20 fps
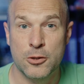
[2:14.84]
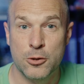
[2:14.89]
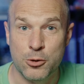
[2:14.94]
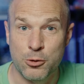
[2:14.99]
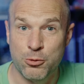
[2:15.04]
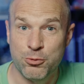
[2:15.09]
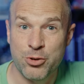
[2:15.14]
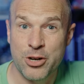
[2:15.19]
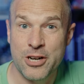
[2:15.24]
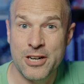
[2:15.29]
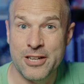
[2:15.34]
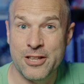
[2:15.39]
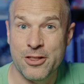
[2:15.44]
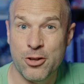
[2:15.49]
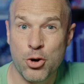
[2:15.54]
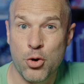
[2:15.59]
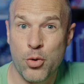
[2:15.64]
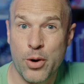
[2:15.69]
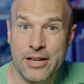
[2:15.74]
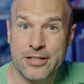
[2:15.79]
So really
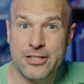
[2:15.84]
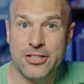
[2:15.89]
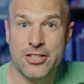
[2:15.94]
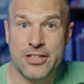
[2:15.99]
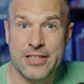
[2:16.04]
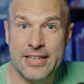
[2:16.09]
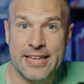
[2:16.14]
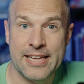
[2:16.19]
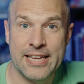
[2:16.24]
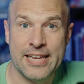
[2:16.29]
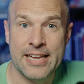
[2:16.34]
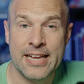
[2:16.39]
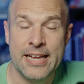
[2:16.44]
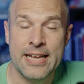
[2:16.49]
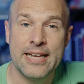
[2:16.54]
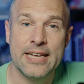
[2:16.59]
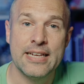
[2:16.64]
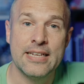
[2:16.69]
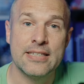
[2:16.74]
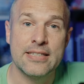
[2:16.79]
the question here
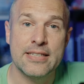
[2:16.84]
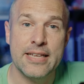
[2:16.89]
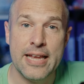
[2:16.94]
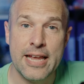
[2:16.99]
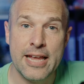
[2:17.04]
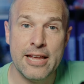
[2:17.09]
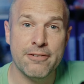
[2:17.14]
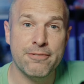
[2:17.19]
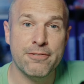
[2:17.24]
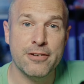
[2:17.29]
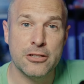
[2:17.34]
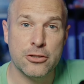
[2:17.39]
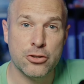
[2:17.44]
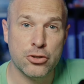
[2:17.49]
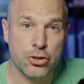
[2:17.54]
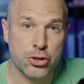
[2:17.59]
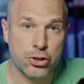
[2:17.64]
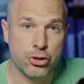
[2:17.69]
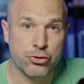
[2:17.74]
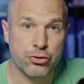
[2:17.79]
is, if it's
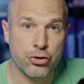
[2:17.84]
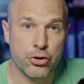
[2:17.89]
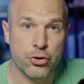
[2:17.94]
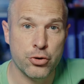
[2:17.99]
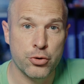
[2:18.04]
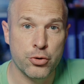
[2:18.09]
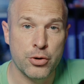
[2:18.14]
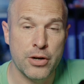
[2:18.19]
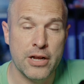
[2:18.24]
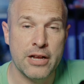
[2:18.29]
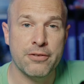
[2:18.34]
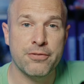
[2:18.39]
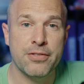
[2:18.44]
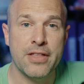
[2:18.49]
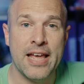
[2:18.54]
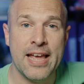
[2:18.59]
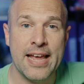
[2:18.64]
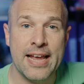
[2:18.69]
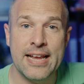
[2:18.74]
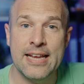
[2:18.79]
true, if
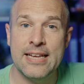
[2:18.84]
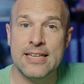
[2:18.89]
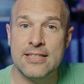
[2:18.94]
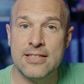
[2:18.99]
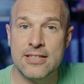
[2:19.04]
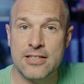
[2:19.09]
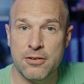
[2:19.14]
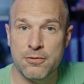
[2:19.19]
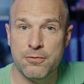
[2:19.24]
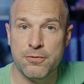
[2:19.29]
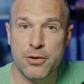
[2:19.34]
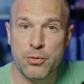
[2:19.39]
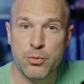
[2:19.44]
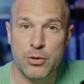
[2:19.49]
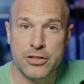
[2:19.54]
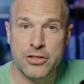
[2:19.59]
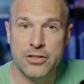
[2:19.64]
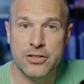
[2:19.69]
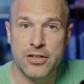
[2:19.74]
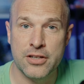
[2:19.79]
there is something
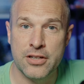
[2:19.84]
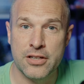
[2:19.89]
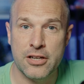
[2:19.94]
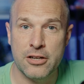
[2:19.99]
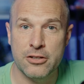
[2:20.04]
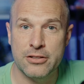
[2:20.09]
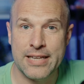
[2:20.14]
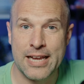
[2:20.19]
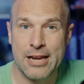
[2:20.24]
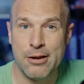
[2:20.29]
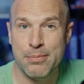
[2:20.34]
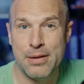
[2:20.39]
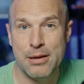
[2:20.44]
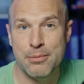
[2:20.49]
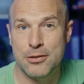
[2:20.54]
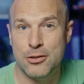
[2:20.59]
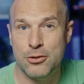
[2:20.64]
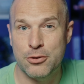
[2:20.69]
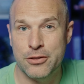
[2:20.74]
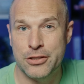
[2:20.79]
which is going to go down
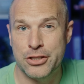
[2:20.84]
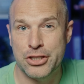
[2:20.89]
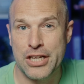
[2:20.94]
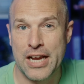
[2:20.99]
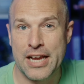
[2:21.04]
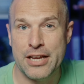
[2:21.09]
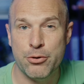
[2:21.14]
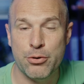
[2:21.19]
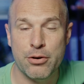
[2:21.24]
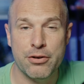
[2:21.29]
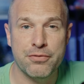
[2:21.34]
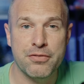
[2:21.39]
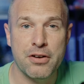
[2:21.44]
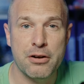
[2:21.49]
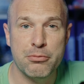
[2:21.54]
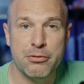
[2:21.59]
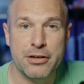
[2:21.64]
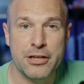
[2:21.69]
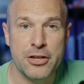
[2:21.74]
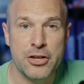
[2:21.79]
maybe sort of January,
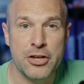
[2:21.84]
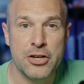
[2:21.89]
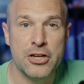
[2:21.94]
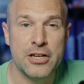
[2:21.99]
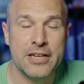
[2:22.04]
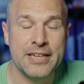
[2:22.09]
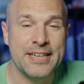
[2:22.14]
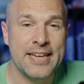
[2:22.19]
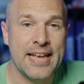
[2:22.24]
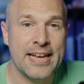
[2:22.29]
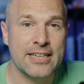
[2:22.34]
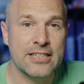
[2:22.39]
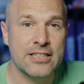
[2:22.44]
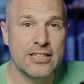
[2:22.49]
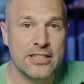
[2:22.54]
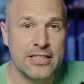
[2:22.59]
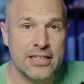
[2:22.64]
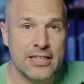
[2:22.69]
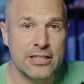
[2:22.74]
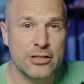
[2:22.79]
February, early
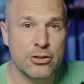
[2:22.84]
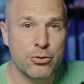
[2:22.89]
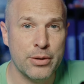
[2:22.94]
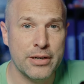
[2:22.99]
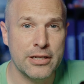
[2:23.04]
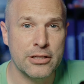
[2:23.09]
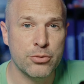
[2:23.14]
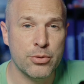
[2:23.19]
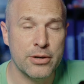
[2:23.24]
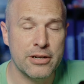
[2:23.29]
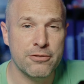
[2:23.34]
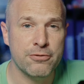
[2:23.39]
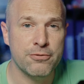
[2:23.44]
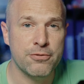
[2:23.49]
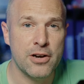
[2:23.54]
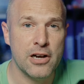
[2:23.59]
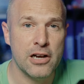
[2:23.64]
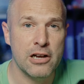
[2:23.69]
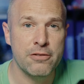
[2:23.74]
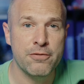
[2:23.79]
next year,
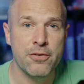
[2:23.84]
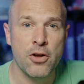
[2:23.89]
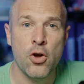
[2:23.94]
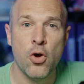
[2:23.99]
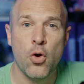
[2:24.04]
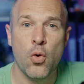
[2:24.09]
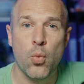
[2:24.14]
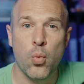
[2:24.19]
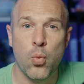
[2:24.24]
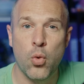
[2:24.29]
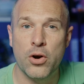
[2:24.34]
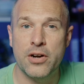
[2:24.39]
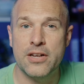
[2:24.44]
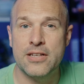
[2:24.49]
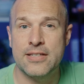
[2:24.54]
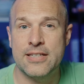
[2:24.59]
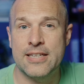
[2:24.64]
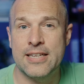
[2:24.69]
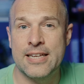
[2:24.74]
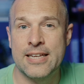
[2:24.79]
2025, what
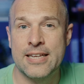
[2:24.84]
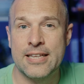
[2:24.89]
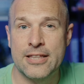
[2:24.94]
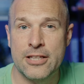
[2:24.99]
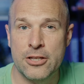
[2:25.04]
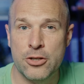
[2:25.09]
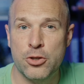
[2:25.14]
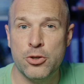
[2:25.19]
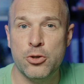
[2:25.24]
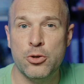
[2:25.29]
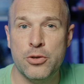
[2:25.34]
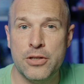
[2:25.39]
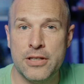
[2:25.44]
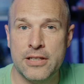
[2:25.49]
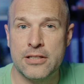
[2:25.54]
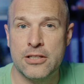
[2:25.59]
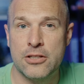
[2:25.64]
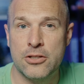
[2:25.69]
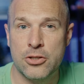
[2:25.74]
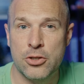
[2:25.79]
is it that you
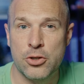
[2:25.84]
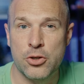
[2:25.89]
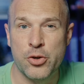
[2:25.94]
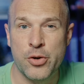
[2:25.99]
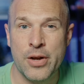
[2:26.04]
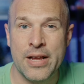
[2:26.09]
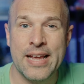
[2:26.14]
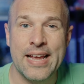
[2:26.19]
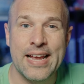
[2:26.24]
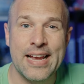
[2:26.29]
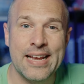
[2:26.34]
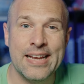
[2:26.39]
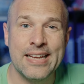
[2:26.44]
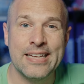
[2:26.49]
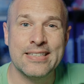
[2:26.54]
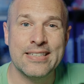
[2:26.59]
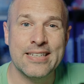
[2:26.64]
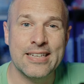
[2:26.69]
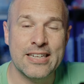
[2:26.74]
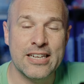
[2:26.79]
need to do?
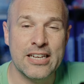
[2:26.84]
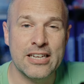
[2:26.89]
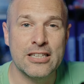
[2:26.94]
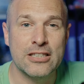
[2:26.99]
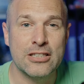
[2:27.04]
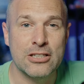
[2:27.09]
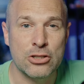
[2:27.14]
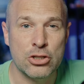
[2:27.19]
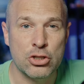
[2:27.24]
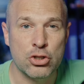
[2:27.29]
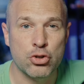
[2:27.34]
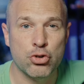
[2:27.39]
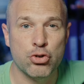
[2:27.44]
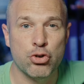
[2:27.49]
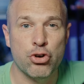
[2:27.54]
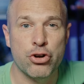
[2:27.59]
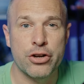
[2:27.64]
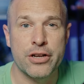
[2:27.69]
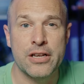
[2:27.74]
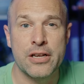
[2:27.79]
Is it going to
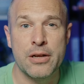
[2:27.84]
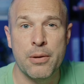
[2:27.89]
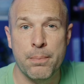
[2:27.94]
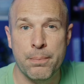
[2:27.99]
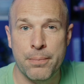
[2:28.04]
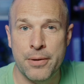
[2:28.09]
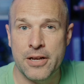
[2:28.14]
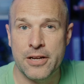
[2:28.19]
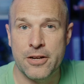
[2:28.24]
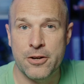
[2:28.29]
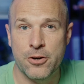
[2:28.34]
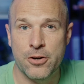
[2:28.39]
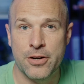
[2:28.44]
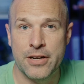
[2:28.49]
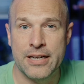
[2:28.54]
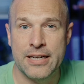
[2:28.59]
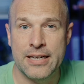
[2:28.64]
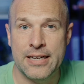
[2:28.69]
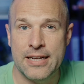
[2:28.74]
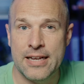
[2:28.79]
destroy
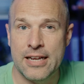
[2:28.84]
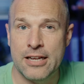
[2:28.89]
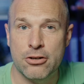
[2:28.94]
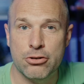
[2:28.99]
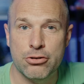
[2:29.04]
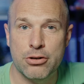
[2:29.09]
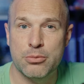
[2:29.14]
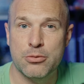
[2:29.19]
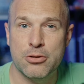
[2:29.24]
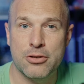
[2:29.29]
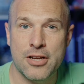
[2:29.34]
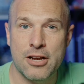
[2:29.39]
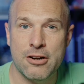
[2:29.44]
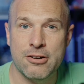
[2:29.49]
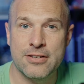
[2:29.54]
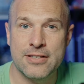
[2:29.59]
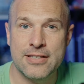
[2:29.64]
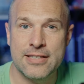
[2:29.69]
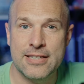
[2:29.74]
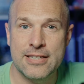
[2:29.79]
Bitcoin,
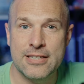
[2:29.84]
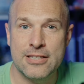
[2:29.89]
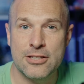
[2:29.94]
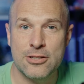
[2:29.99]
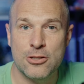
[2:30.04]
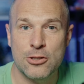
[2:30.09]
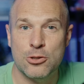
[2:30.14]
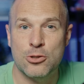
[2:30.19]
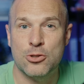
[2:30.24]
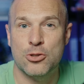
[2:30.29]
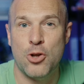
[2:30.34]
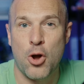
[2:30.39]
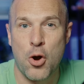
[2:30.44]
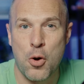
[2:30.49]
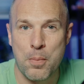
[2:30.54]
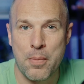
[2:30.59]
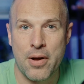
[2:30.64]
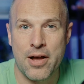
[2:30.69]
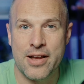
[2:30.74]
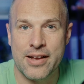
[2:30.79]
cryptocurrencies, the
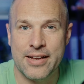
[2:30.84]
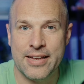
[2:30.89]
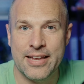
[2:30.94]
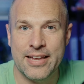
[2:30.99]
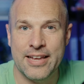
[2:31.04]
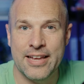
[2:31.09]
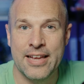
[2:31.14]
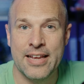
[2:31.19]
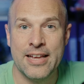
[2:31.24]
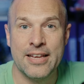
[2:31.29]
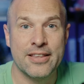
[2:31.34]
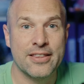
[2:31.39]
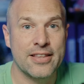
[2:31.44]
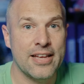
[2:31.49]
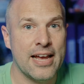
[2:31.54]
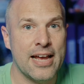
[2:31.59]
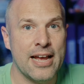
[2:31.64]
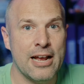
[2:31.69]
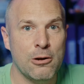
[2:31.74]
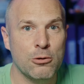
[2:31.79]
stock market, the
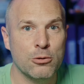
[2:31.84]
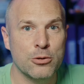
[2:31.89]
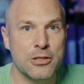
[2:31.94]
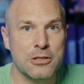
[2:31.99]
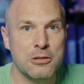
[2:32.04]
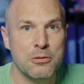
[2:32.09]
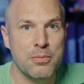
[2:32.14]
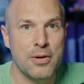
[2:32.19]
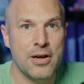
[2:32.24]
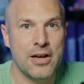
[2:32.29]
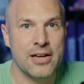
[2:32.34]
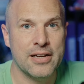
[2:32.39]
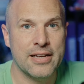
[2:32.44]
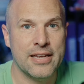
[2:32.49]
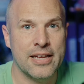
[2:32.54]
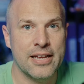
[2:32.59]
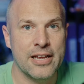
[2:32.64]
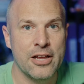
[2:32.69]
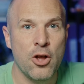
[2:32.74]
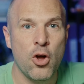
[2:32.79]
housing
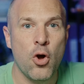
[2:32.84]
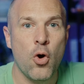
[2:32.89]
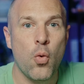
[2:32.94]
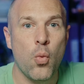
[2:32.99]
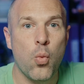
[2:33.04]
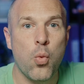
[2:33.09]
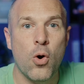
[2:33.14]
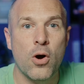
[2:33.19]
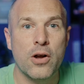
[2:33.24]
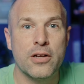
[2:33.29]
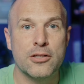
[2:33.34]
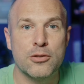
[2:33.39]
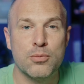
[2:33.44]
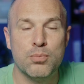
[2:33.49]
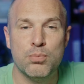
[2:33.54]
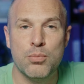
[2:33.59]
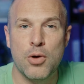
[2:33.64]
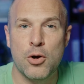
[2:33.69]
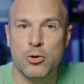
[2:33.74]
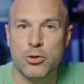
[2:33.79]
market? What is
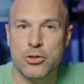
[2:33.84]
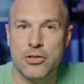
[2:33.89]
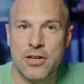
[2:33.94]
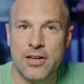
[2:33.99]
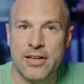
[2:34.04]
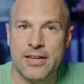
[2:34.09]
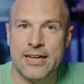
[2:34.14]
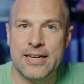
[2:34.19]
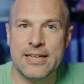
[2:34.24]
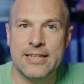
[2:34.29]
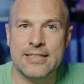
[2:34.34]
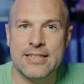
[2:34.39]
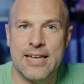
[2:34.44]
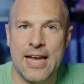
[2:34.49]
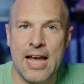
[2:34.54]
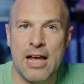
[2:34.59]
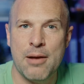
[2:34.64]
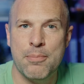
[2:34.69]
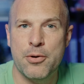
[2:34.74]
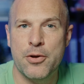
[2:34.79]
most likely to
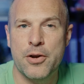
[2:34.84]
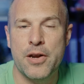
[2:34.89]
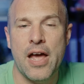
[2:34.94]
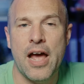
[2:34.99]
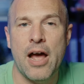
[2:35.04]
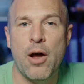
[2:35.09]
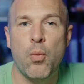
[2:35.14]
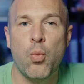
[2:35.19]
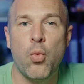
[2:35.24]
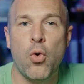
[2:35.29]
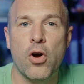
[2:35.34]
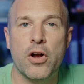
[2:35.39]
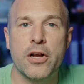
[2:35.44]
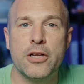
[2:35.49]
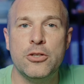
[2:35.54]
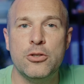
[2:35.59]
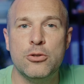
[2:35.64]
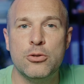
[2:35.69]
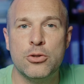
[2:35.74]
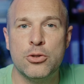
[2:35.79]
happen, and what
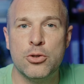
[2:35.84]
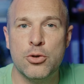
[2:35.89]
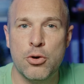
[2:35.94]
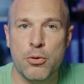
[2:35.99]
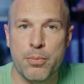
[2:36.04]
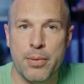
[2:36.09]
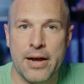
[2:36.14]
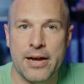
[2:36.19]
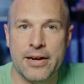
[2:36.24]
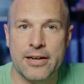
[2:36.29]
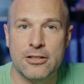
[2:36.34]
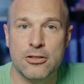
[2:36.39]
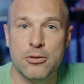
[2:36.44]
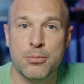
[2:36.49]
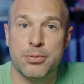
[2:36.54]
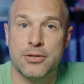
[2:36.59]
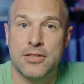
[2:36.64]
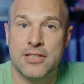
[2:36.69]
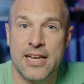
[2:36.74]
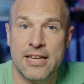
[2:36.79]
can you do about it to
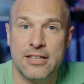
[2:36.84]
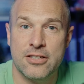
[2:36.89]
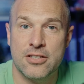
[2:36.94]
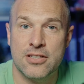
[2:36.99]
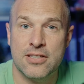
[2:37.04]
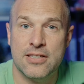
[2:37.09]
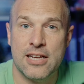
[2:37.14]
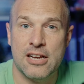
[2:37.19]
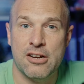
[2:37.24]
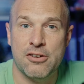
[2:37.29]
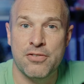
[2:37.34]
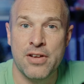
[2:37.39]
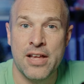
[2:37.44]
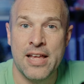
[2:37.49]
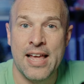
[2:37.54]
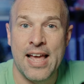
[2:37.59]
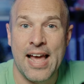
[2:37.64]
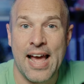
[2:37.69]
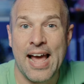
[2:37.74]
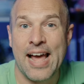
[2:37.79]
protect yourself,
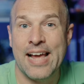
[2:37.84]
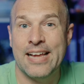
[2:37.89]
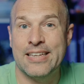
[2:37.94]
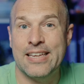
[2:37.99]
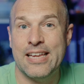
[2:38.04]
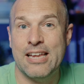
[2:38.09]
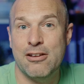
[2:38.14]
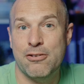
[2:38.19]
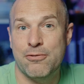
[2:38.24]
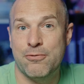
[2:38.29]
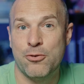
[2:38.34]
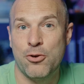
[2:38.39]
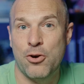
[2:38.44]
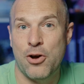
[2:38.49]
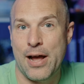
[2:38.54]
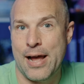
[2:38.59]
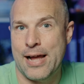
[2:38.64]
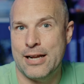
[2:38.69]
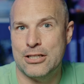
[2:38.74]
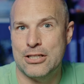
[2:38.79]
and if
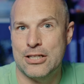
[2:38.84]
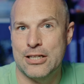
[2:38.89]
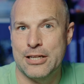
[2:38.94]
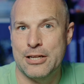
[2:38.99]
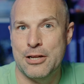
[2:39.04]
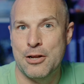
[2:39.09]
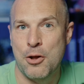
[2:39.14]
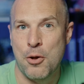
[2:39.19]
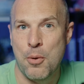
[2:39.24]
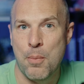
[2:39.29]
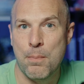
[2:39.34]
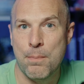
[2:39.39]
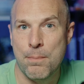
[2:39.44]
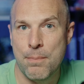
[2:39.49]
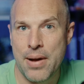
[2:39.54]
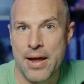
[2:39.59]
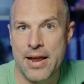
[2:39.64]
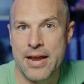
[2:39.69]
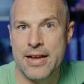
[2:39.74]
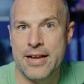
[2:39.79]
not, actually
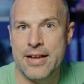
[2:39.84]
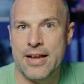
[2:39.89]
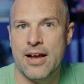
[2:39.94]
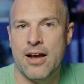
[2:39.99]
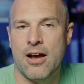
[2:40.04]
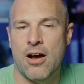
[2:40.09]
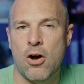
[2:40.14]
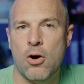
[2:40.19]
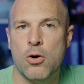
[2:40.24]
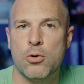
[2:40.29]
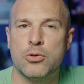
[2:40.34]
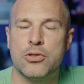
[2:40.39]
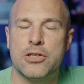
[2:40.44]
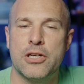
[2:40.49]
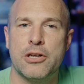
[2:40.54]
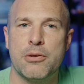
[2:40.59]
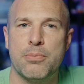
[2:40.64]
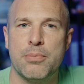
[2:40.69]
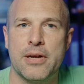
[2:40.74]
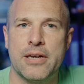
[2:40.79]
make a whole
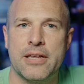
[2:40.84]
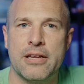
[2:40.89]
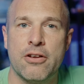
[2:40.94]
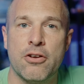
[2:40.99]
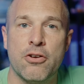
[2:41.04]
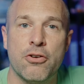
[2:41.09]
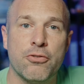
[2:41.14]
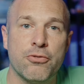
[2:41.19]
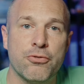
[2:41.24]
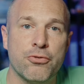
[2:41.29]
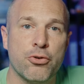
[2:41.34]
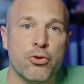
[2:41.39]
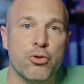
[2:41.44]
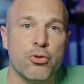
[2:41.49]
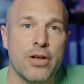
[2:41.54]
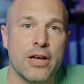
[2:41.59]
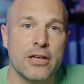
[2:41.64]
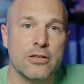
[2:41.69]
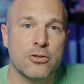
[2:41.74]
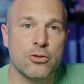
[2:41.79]
ton of money through
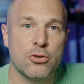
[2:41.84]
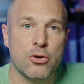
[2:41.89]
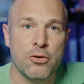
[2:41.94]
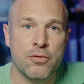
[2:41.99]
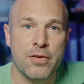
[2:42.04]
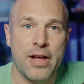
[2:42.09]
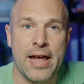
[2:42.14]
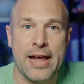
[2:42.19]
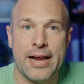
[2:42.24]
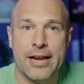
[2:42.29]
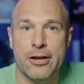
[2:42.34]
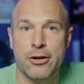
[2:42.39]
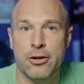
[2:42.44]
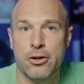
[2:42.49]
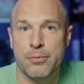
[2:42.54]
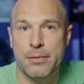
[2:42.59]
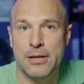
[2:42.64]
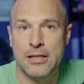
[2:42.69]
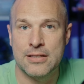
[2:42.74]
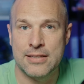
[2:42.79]
that sort of
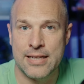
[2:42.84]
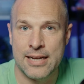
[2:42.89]
economic